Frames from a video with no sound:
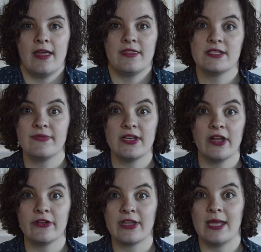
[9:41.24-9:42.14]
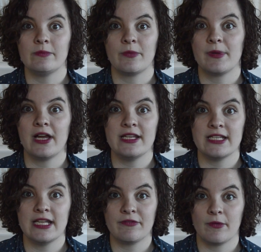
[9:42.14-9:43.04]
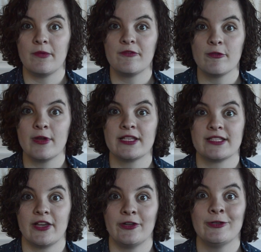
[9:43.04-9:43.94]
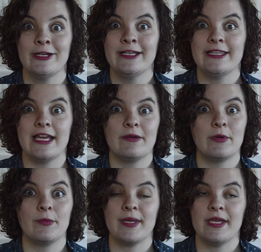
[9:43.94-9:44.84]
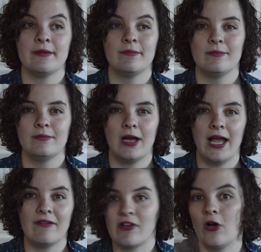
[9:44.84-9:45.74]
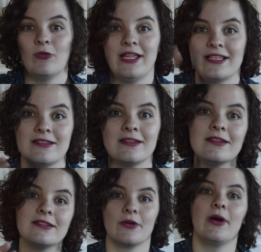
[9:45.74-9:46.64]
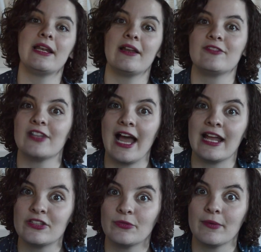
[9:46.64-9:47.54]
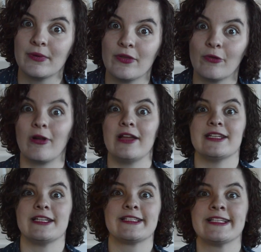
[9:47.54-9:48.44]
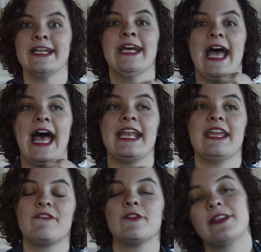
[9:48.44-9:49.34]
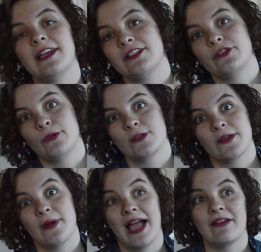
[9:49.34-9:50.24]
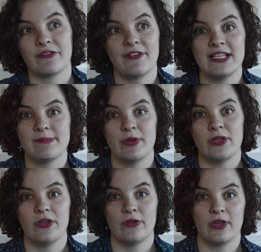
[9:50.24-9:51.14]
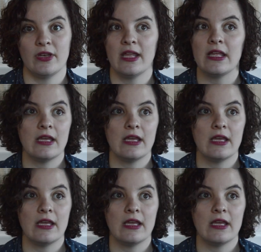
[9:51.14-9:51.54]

This video came from an idea from a viewer, so there will be, I have a whole list, so I'd love to add to it with your ideas. And if you'd like to also, I have a Facebook, you can